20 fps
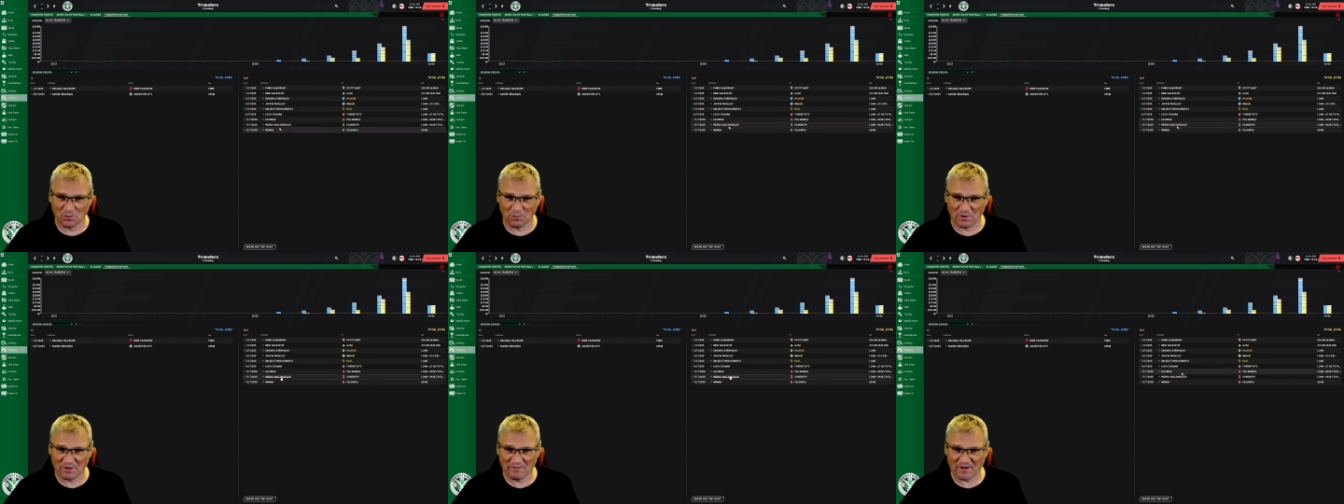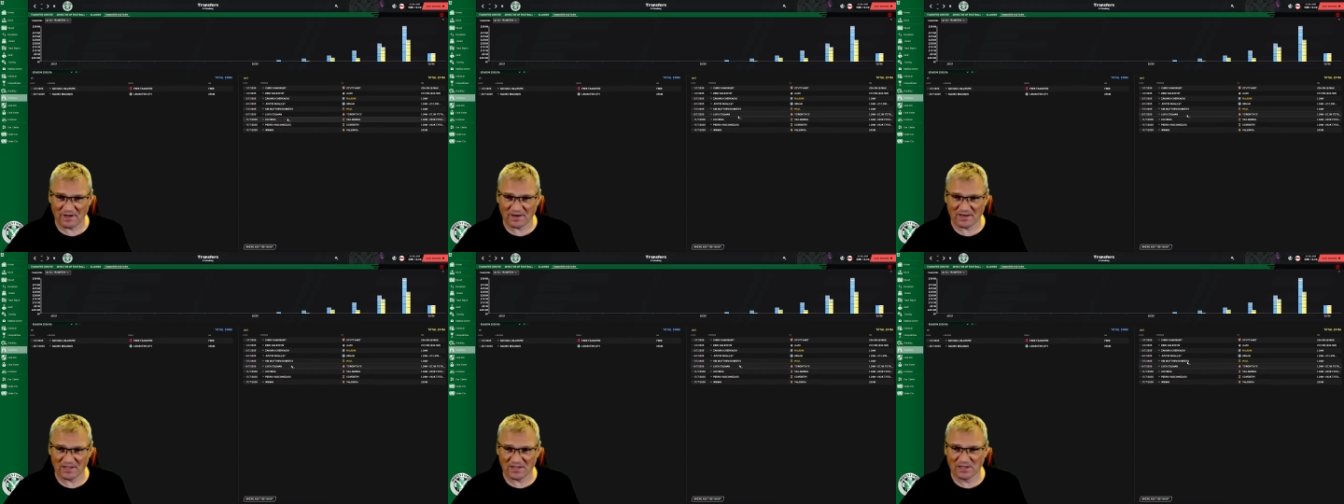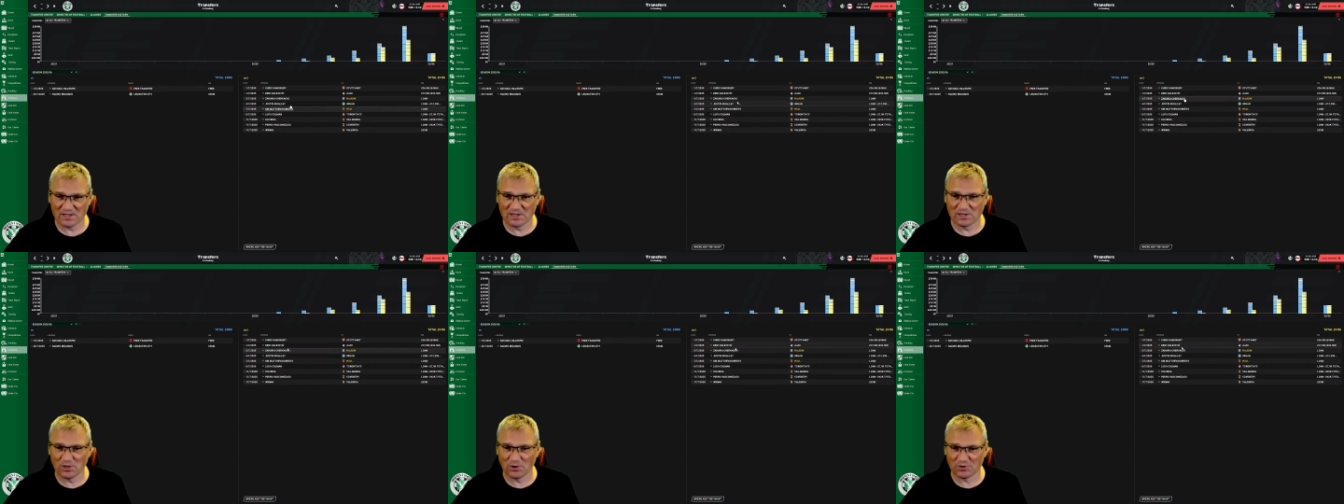We've had
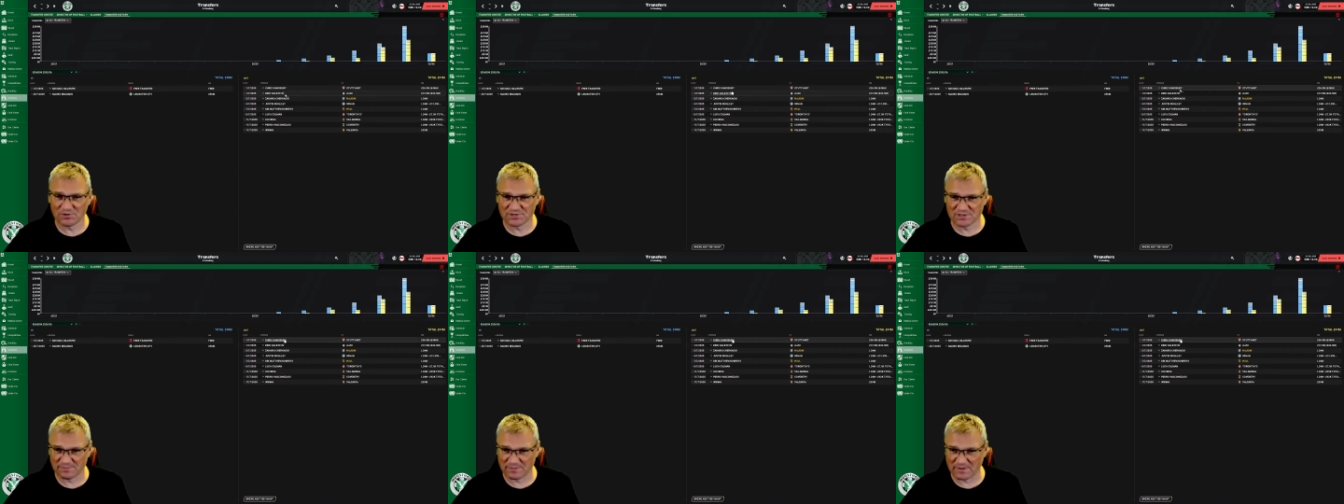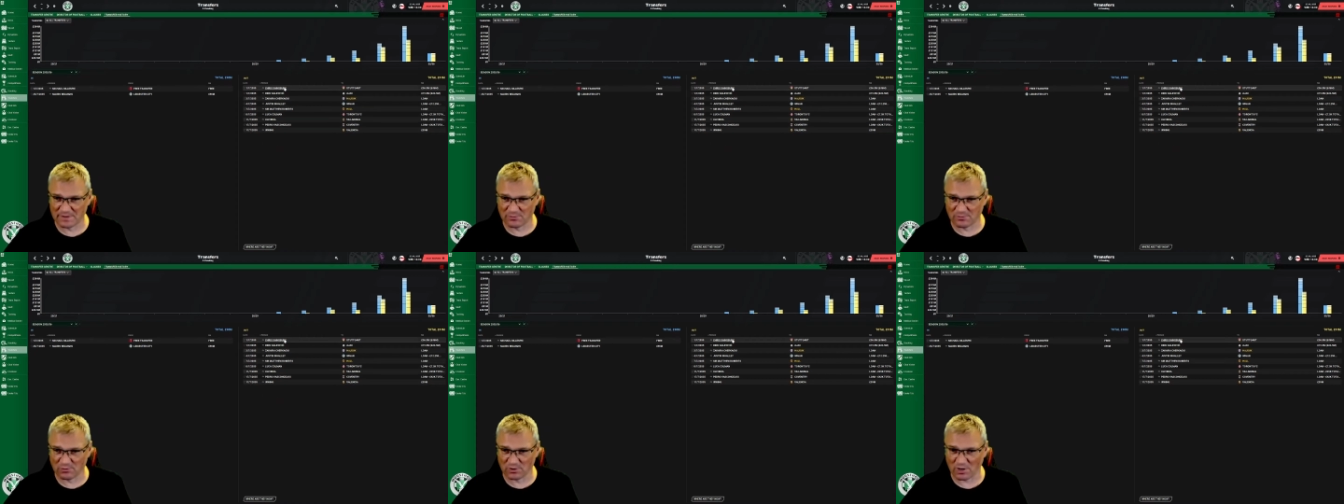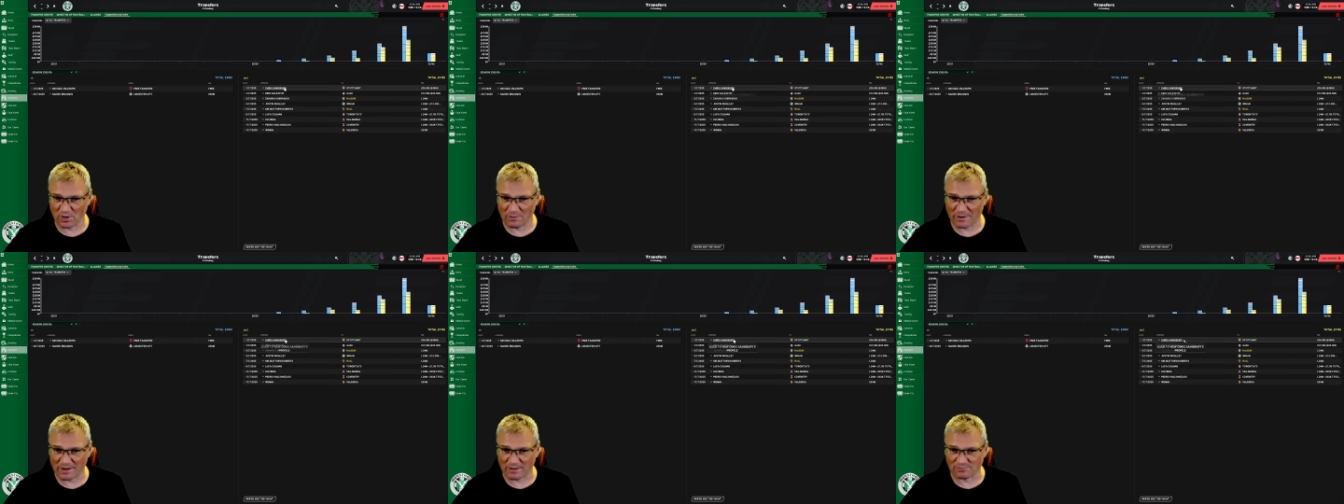a lot of
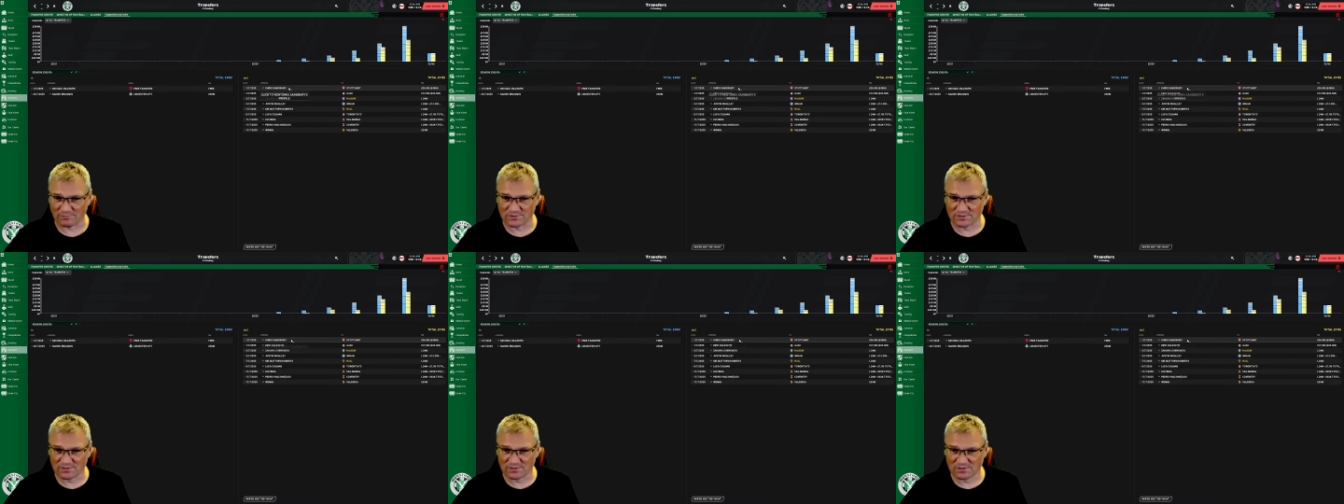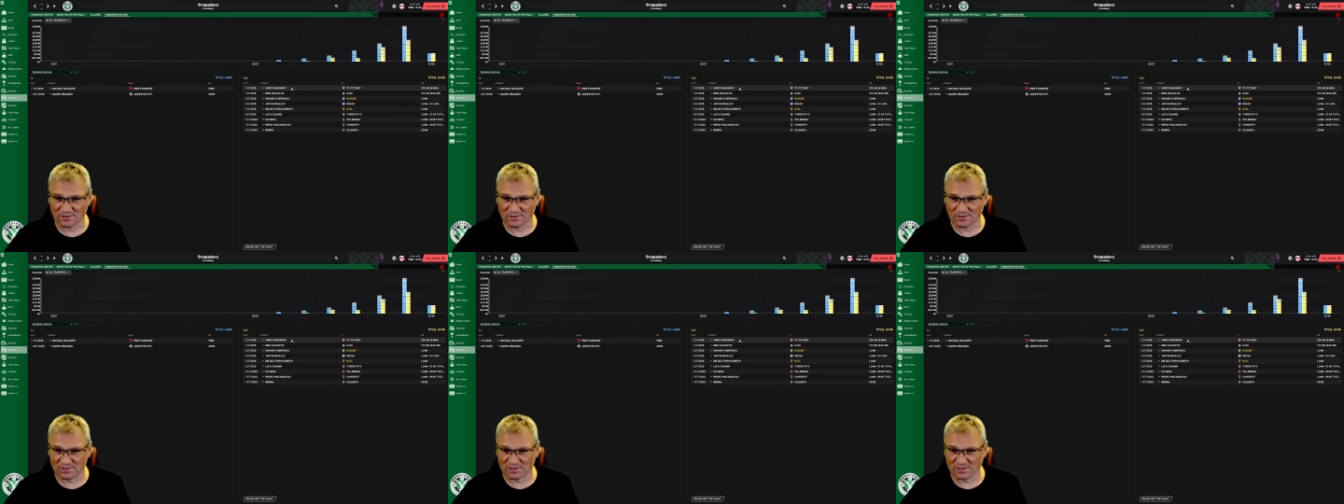people go out.